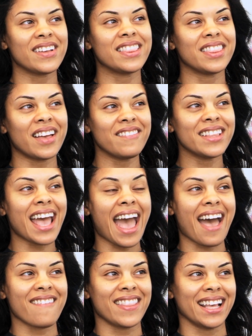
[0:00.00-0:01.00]
I would love to
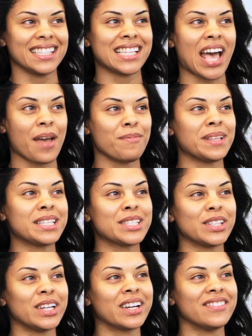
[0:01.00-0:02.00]
have that
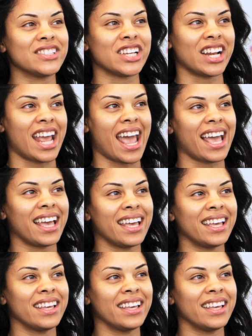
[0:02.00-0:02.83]
timeless look of Sade,